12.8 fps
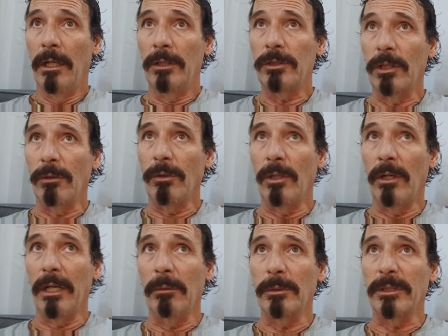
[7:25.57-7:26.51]
So,
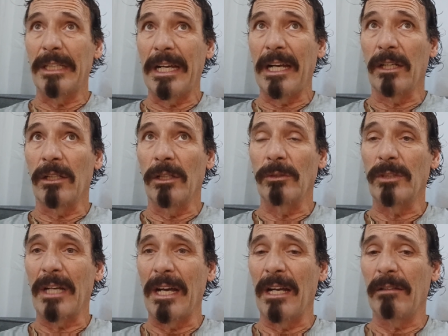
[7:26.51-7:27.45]
it was that close.
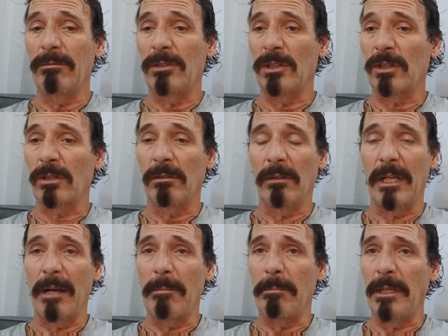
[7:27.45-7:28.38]
I
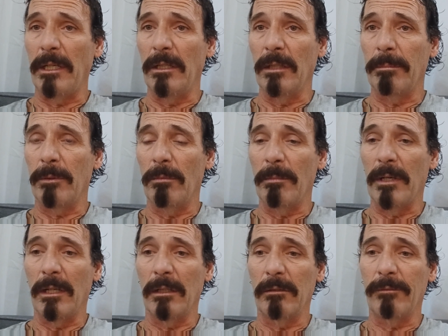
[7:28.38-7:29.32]
got beat up on
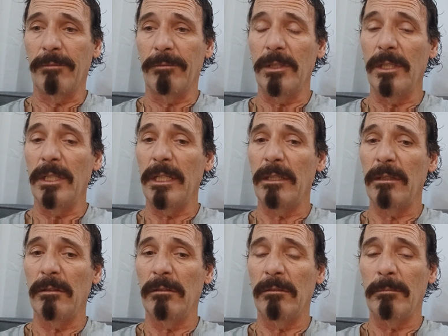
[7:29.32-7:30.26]
my foot
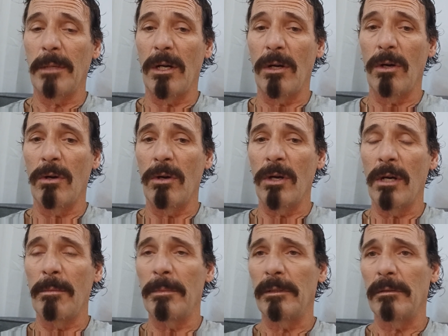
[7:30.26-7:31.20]
and my
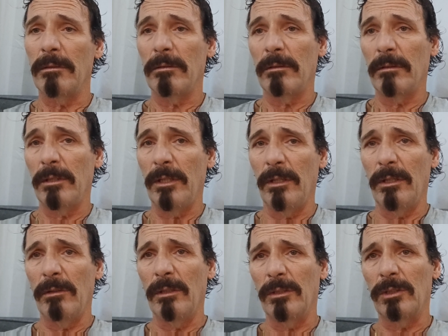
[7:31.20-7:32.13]
arm and,
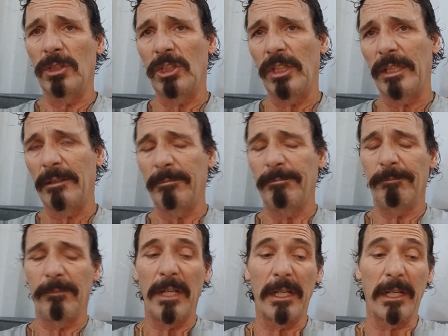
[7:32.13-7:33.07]
other shit.
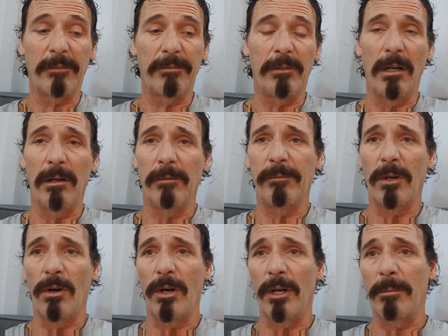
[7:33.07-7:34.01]
And I got a
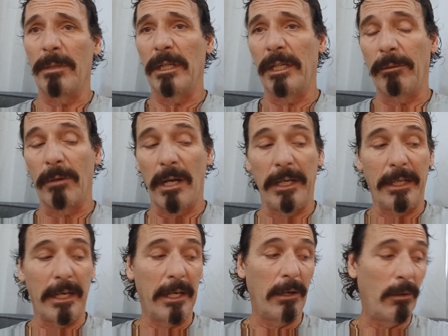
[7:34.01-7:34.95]
foreigner buddy right
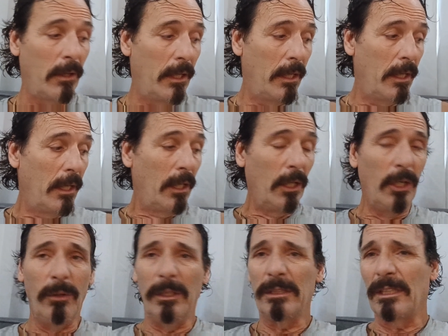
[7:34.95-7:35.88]
now
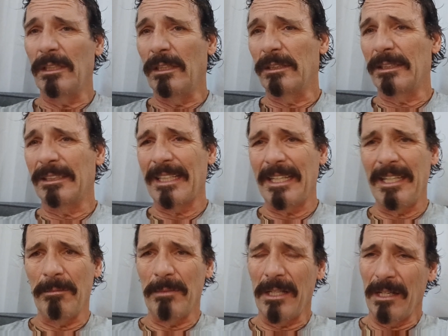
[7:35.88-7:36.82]
who is in the
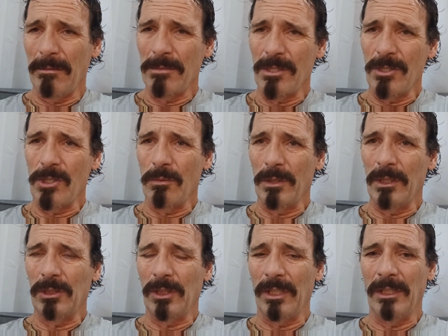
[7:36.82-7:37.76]
same damn
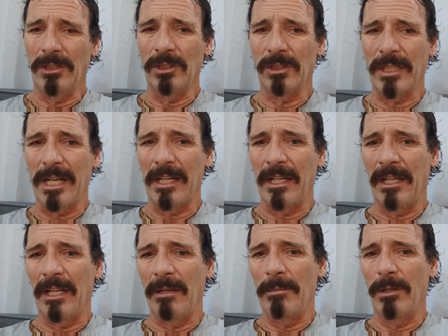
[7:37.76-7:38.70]
situation. He just got
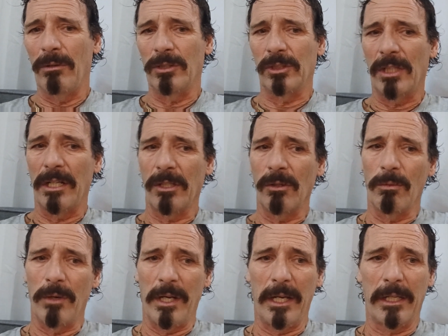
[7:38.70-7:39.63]
in a motorcycle
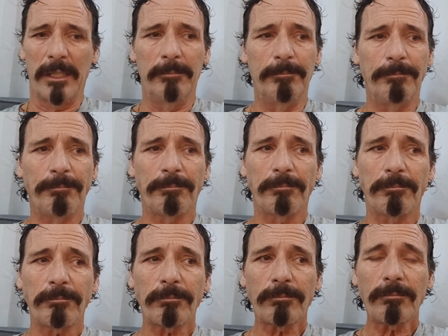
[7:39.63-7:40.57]
wreck,
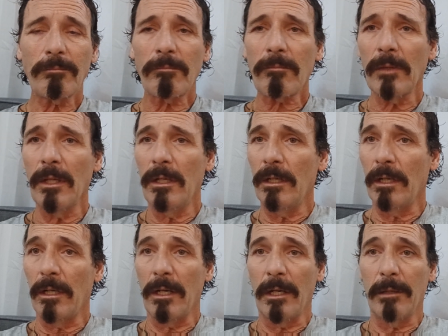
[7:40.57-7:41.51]

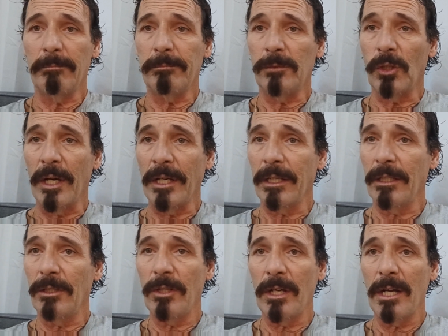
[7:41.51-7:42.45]
drinking
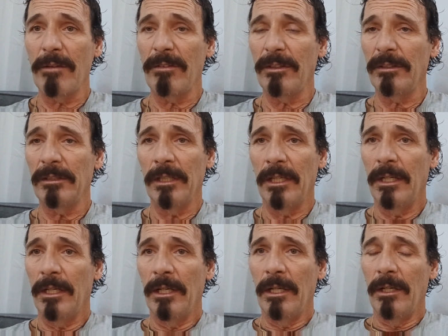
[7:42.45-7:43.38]
and driving,
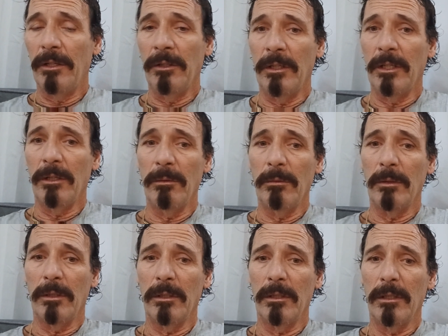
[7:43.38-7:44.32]
and
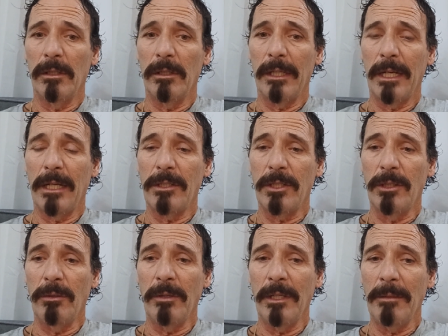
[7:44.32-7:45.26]
I
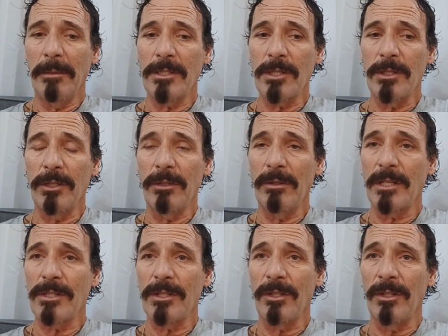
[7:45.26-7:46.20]
told him, I said, dude,
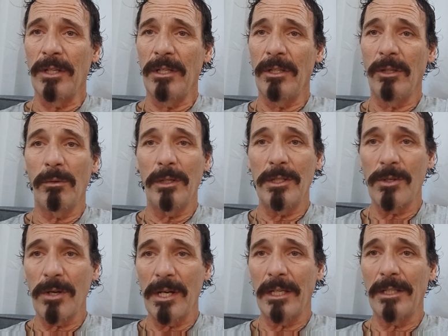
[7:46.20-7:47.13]
you need to quit
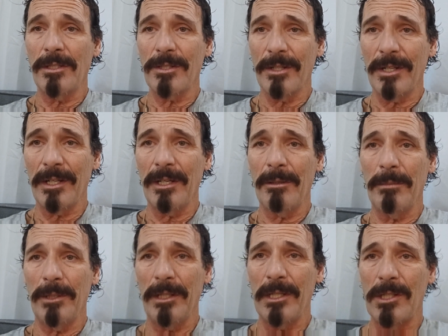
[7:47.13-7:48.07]
drinking so damn
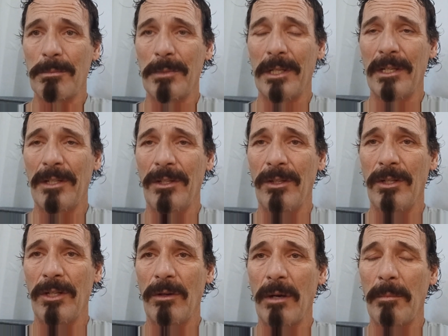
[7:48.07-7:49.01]
much, man.
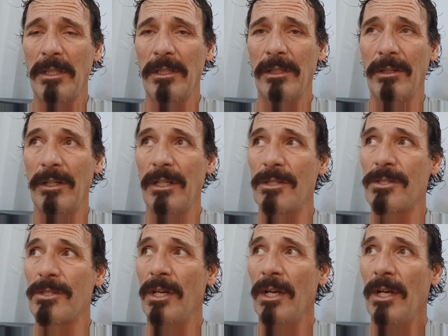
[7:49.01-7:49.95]
There
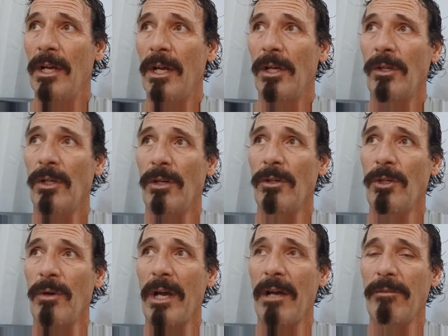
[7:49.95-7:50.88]
is...
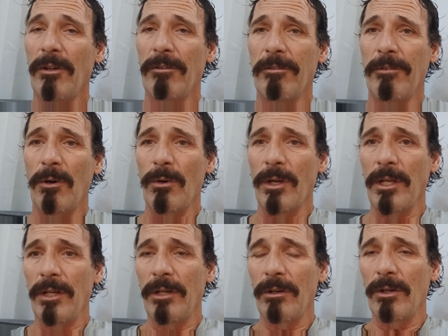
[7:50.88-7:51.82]
you have your
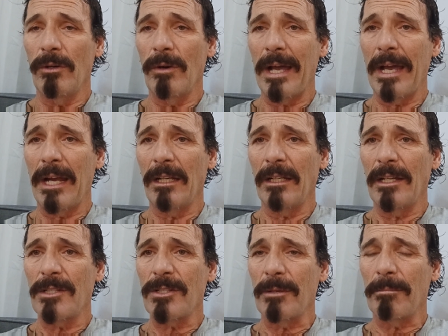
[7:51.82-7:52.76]
40-year-old
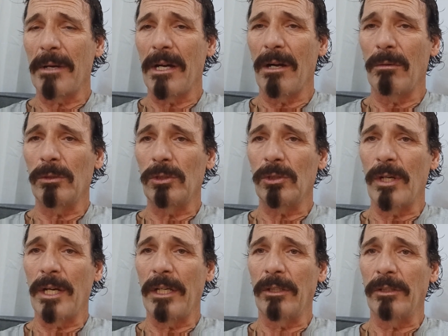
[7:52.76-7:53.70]
adolescent power
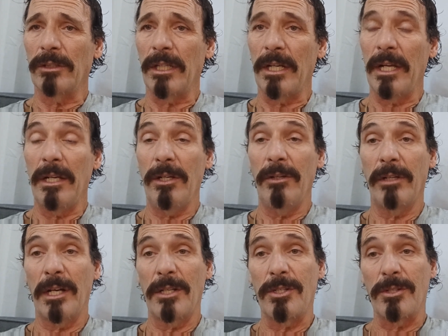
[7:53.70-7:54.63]
drinkers, and then you
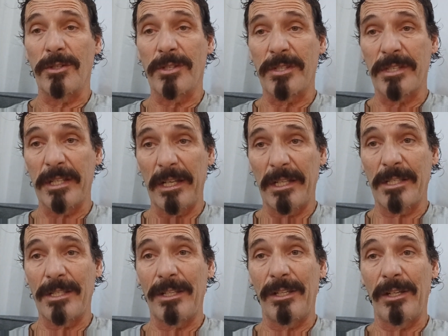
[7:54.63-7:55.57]
got your
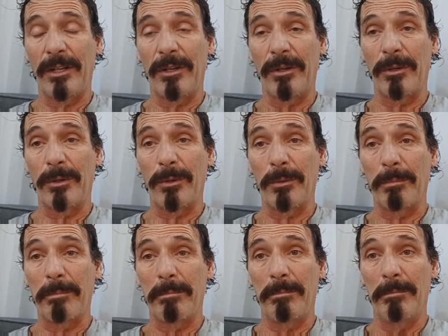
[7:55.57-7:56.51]
60-year-old
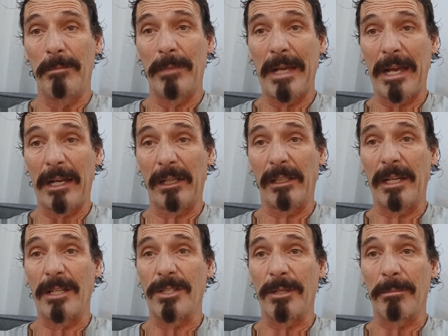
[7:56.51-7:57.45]

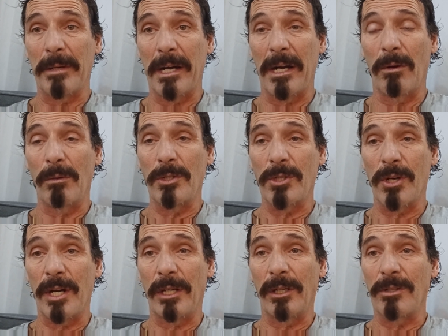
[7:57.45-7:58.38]
adolescent power
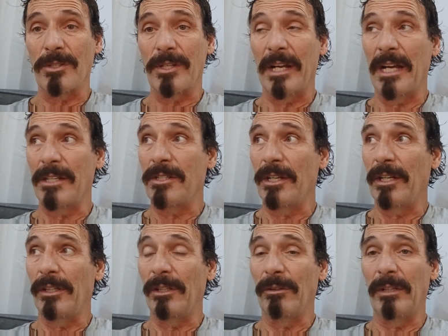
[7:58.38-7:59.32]
drinkers. And I tell
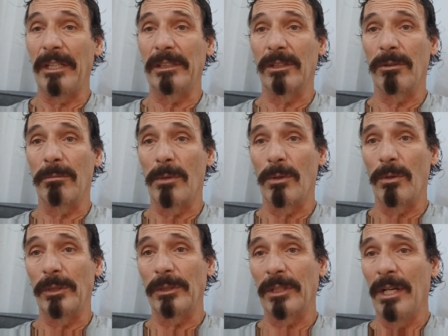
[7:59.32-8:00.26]
you, dude, these old
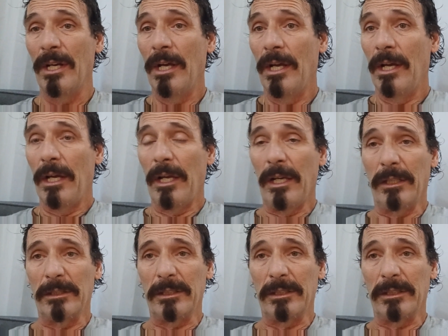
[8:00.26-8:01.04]
boys is